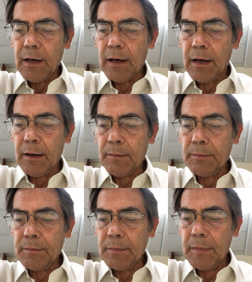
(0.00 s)

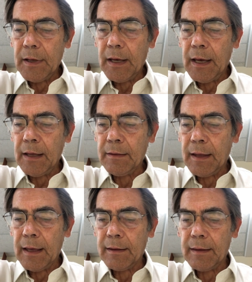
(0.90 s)
Um, and
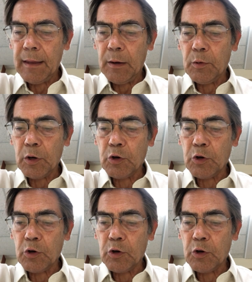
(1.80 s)
that they were